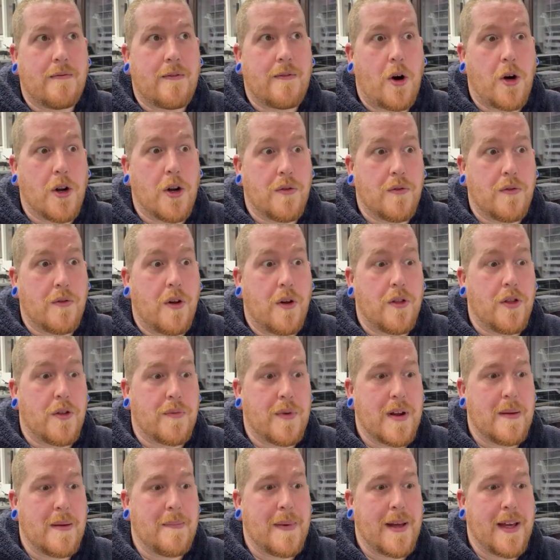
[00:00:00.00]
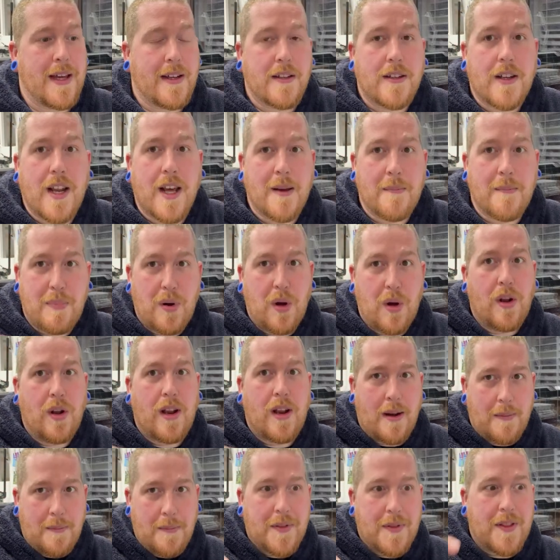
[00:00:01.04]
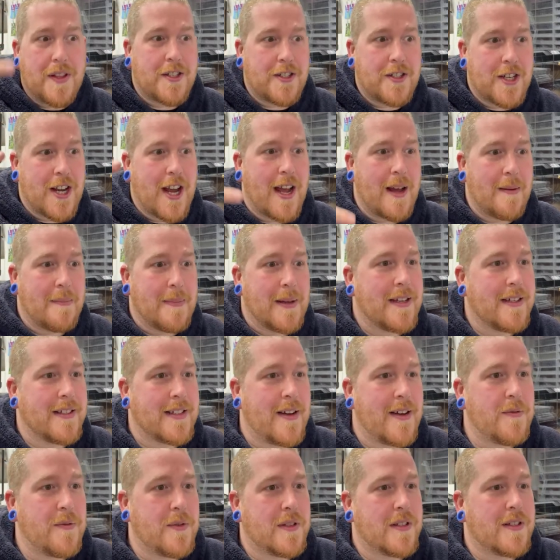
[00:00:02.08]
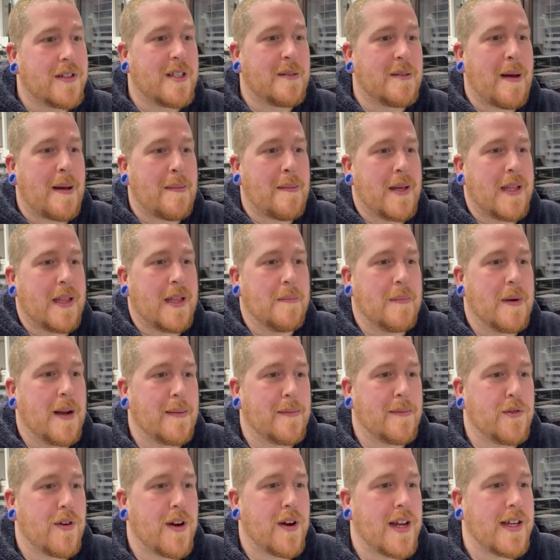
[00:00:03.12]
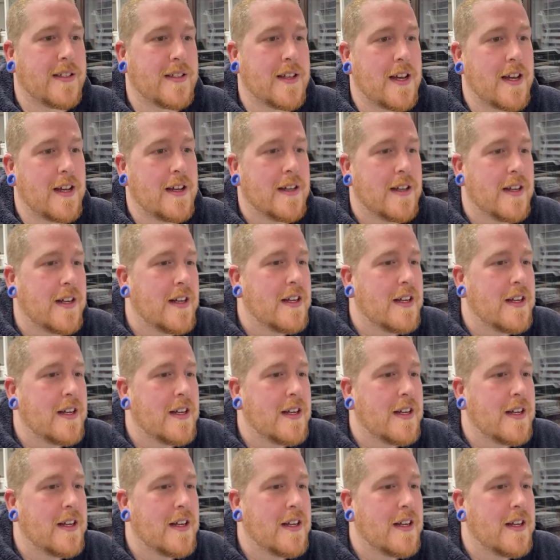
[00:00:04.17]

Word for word: on a, on the repeat, like pull up the chat because everyone's spamming them like crazy.